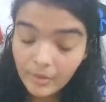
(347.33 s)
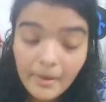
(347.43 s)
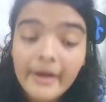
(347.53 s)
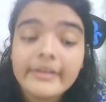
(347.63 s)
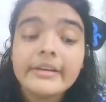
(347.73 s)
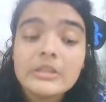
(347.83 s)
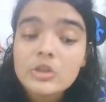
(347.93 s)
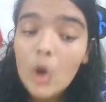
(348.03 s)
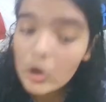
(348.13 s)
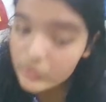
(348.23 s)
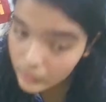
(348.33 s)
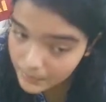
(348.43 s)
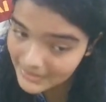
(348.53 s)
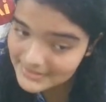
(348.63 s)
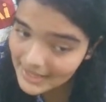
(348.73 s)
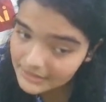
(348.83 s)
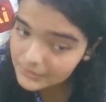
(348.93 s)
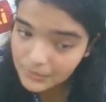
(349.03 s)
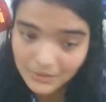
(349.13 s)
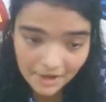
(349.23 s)
Discord group is that
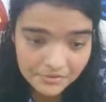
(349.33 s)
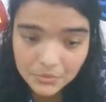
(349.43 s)
you don't have